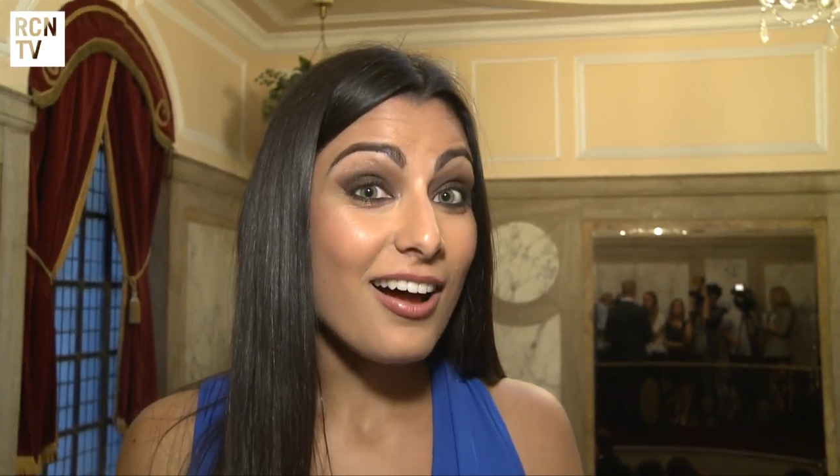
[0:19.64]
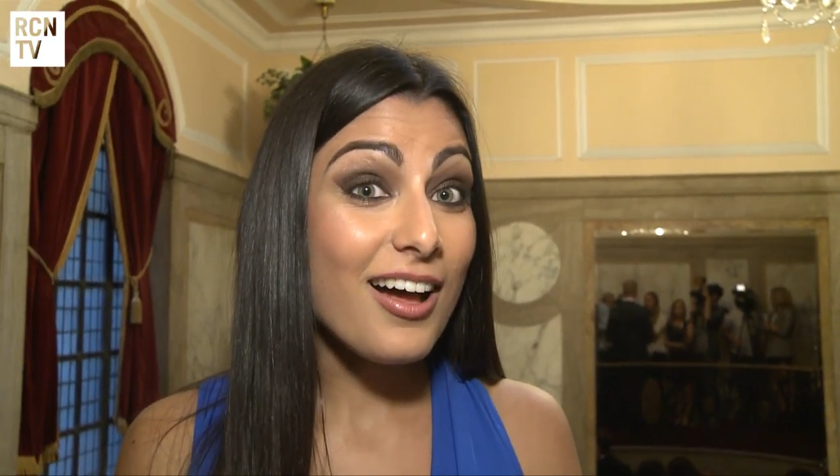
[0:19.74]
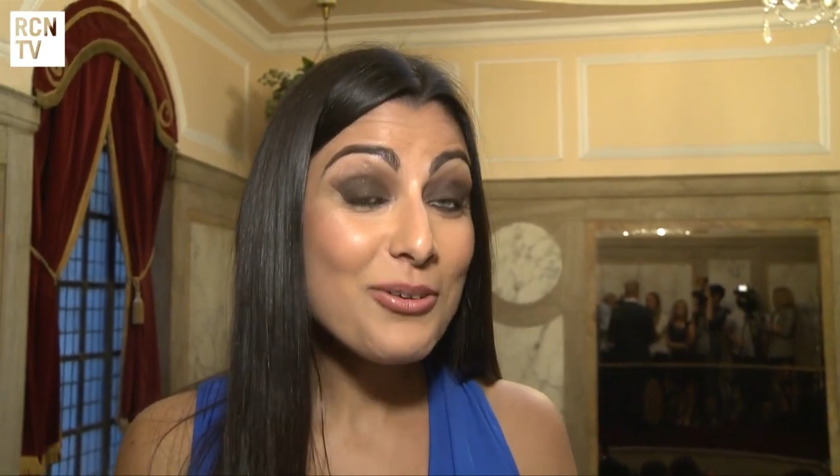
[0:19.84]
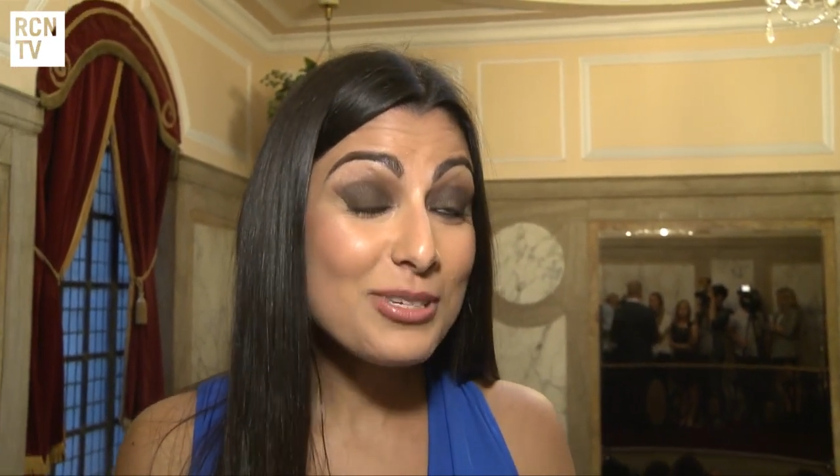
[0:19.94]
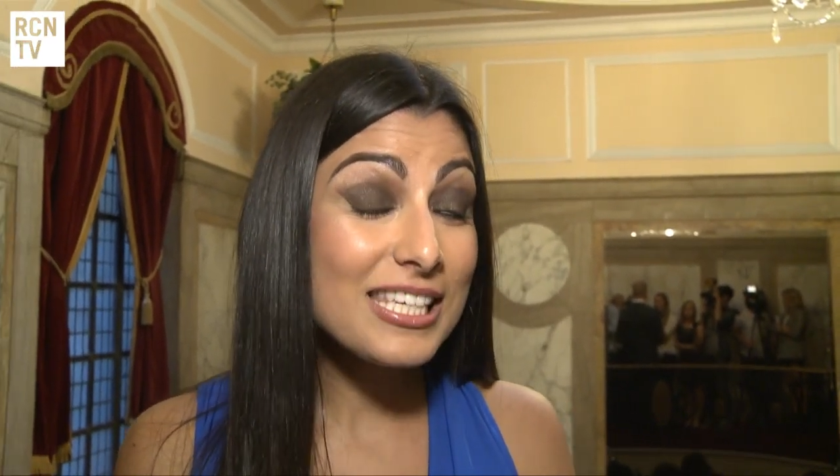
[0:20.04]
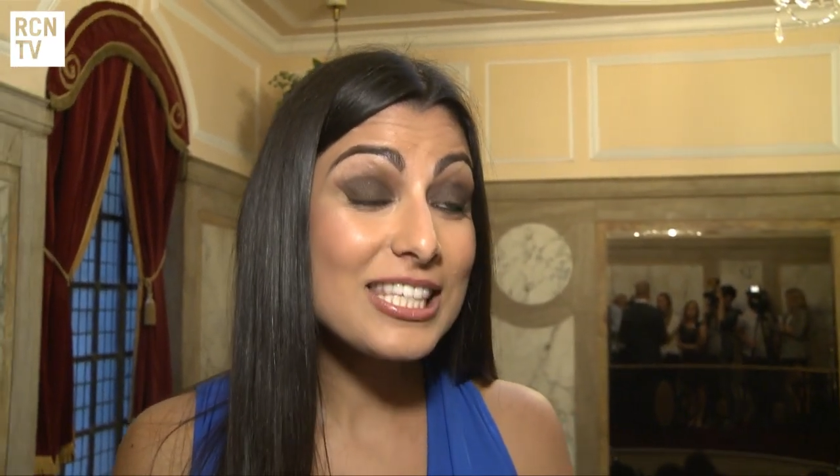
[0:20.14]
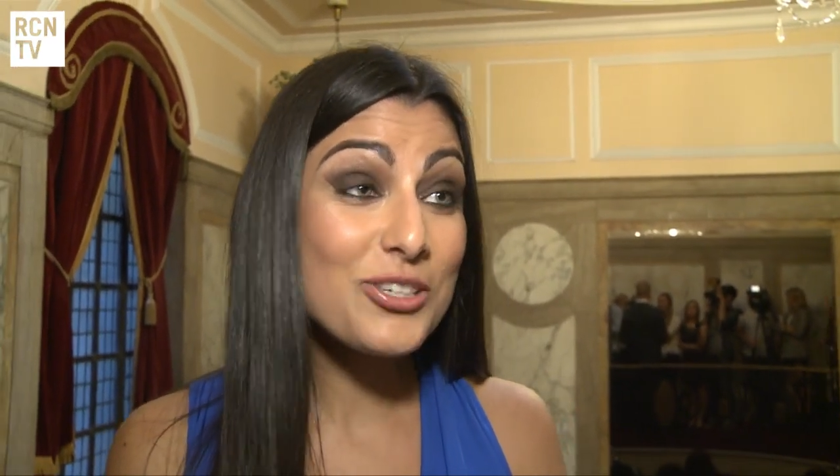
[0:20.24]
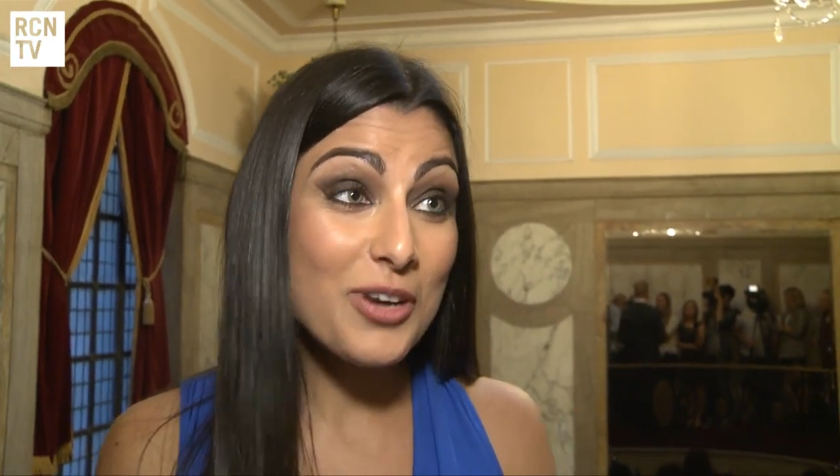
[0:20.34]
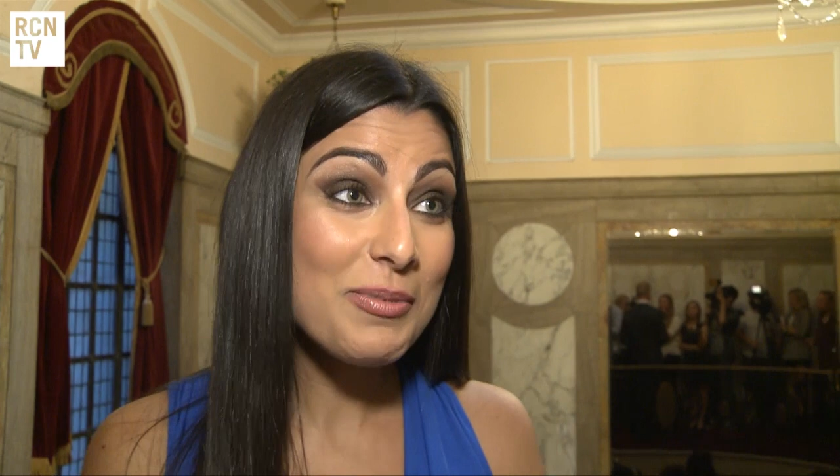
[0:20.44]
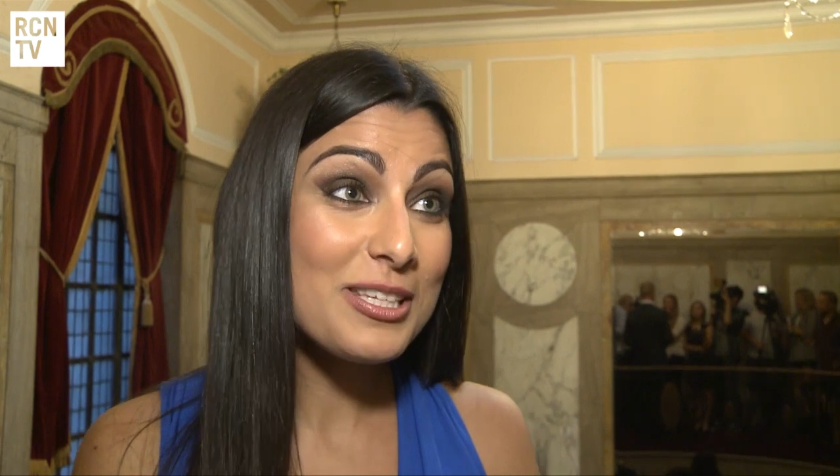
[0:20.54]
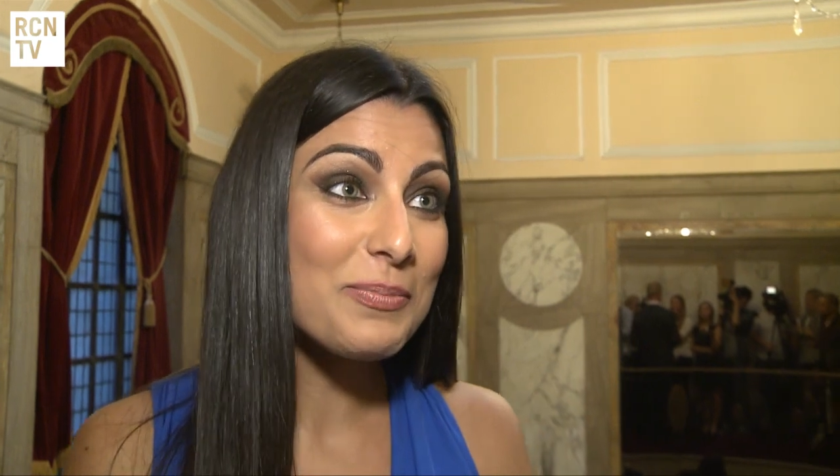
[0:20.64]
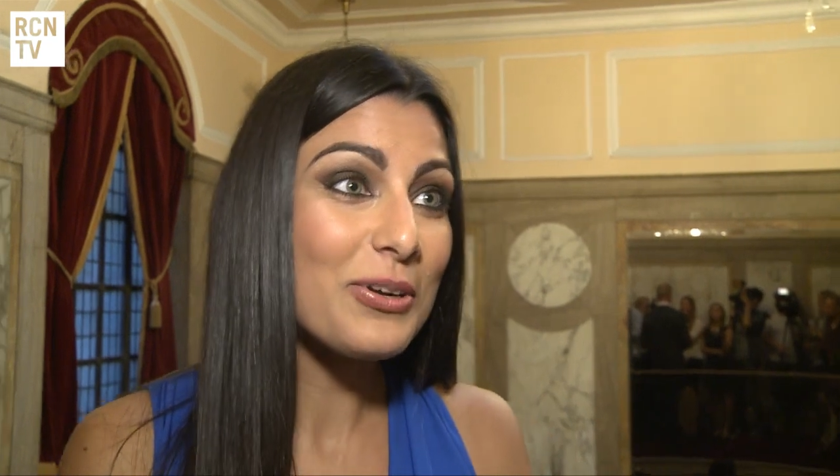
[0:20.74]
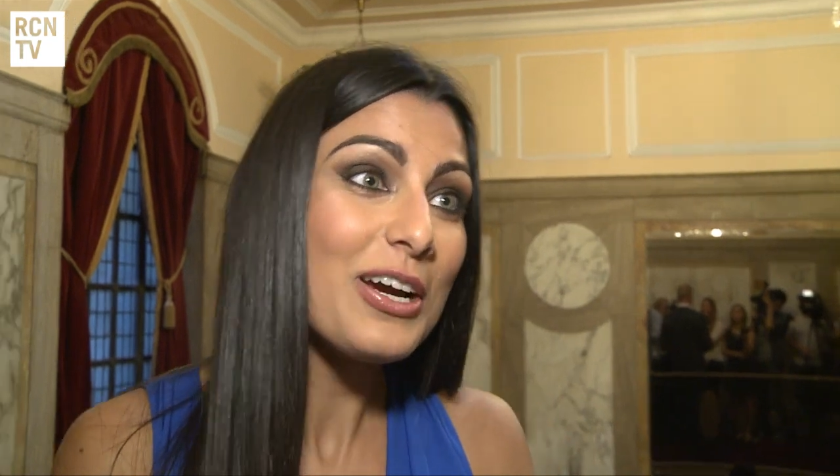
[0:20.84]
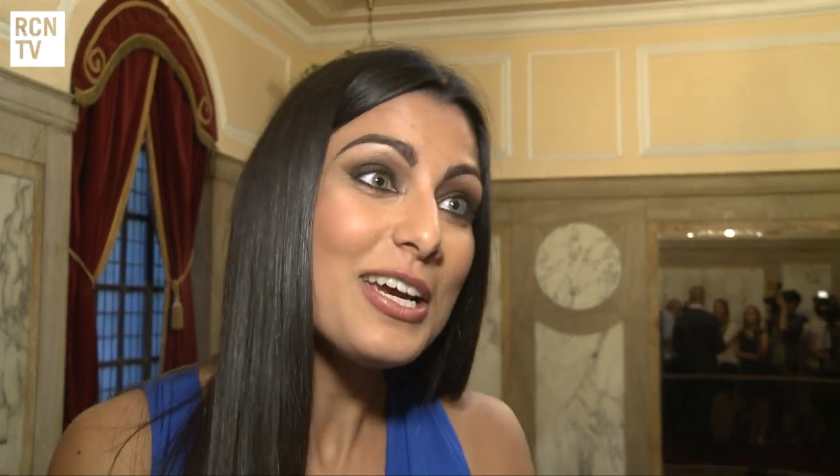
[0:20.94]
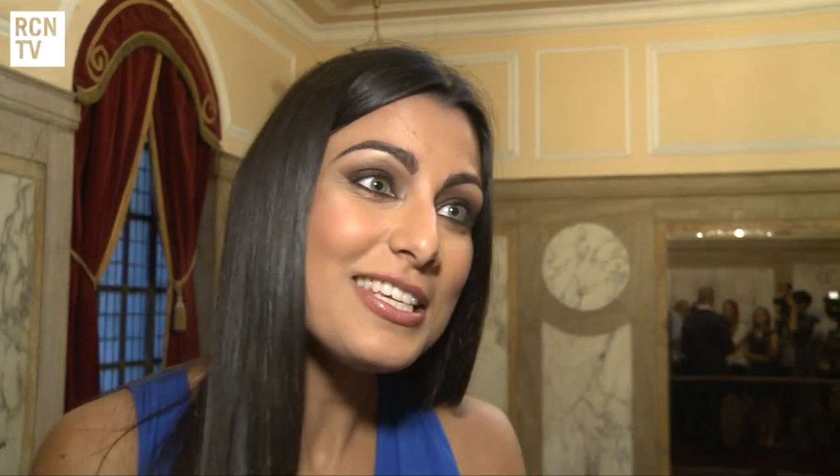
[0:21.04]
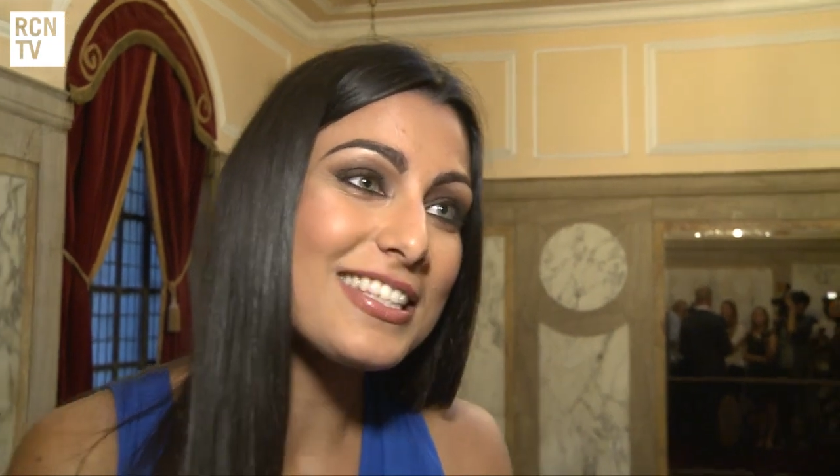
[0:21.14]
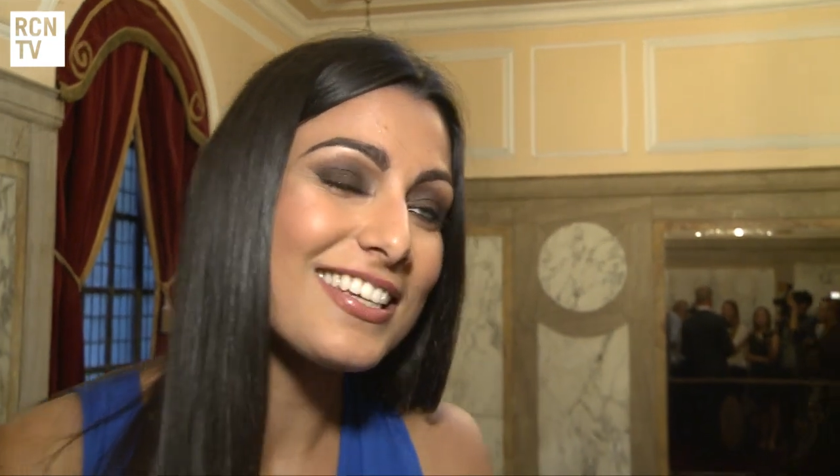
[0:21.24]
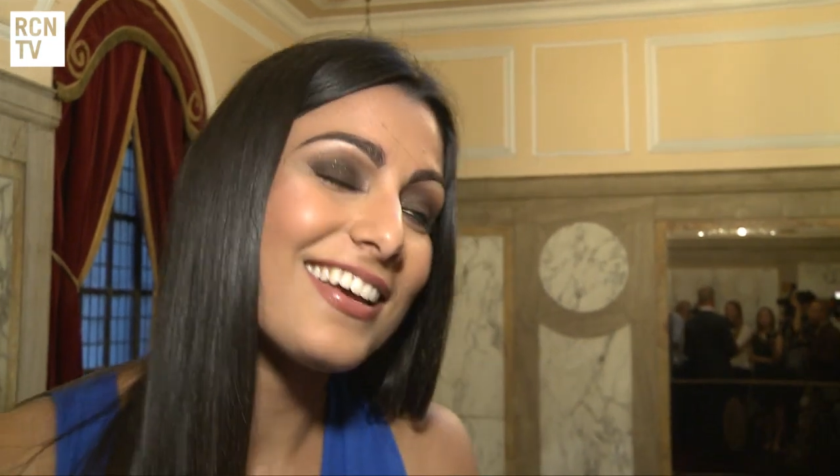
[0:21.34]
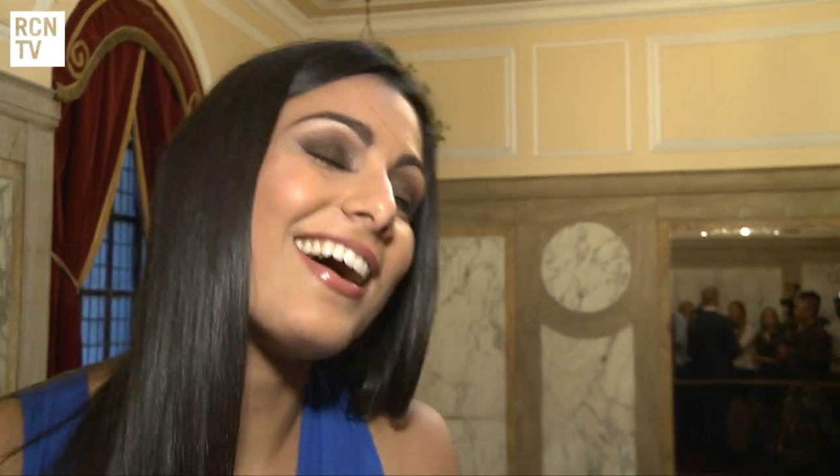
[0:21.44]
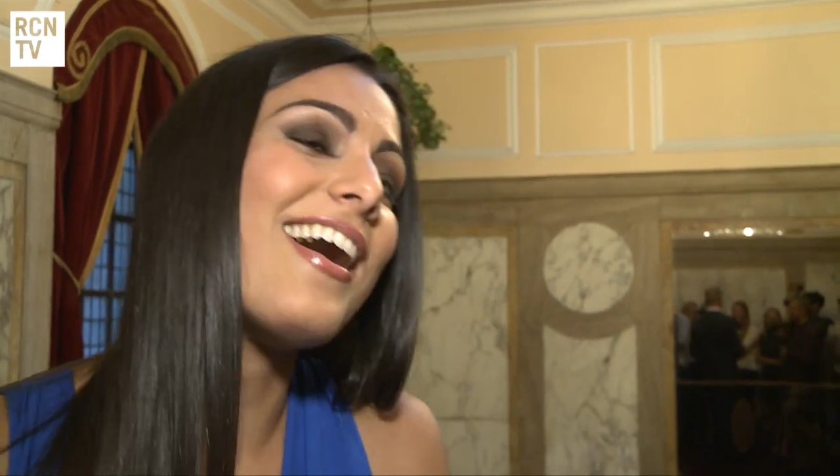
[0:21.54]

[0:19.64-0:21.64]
I was extremely surprised.